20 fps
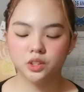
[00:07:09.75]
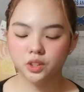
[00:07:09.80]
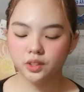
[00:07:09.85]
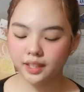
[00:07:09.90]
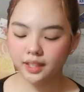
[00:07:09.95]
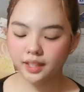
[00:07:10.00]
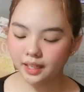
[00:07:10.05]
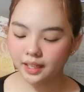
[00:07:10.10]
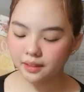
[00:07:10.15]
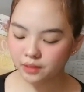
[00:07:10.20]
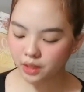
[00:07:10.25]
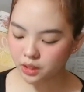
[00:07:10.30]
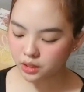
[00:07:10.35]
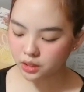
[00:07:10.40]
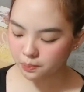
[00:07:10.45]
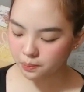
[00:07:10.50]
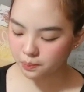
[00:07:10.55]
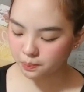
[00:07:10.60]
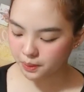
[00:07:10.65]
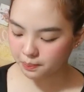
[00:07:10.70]
So they have
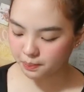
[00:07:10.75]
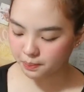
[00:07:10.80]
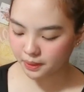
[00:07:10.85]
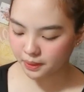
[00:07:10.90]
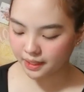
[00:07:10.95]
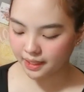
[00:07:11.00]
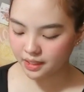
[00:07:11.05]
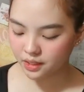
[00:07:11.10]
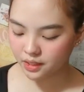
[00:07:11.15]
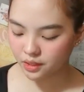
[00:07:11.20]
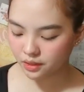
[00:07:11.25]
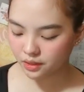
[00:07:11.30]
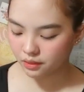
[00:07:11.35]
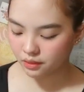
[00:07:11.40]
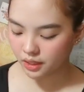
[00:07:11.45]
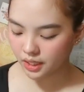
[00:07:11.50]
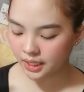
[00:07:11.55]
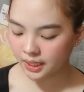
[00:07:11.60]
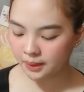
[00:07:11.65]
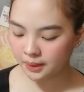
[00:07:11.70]
also purple ice
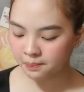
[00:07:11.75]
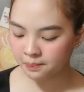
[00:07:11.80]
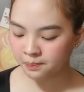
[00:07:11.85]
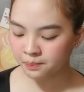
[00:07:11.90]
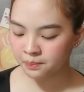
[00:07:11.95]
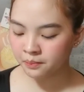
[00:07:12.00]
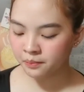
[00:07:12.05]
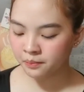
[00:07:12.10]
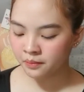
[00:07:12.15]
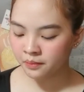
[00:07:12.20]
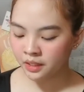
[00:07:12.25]
cream,